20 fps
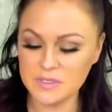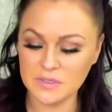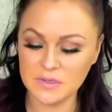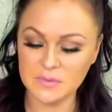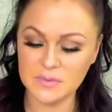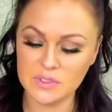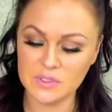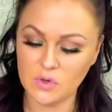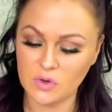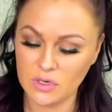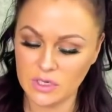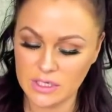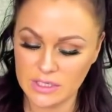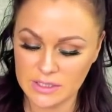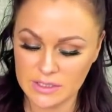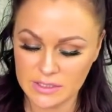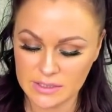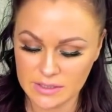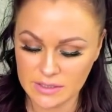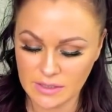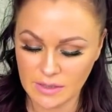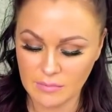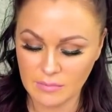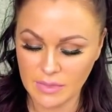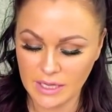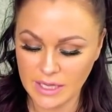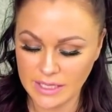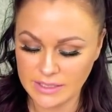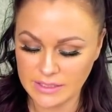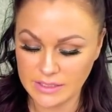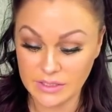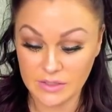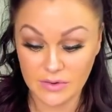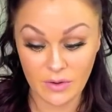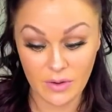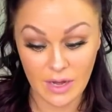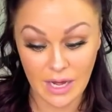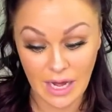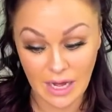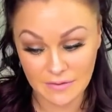be dealing with Taurus, but you
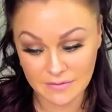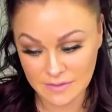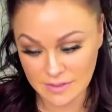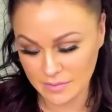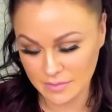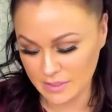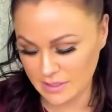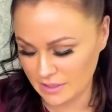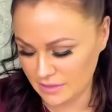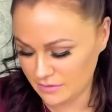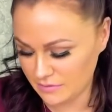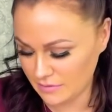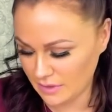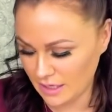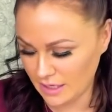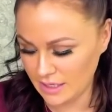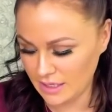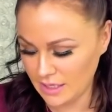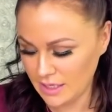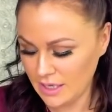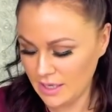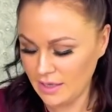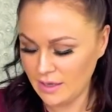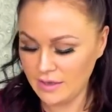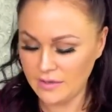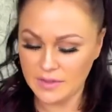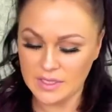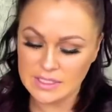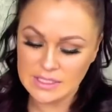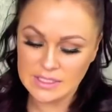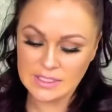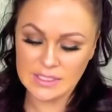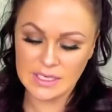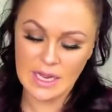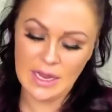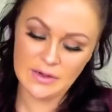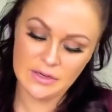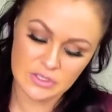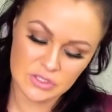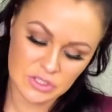don't have to be, right? This is an
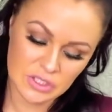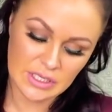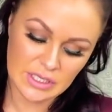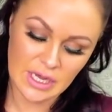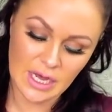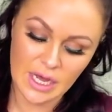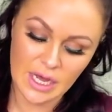energy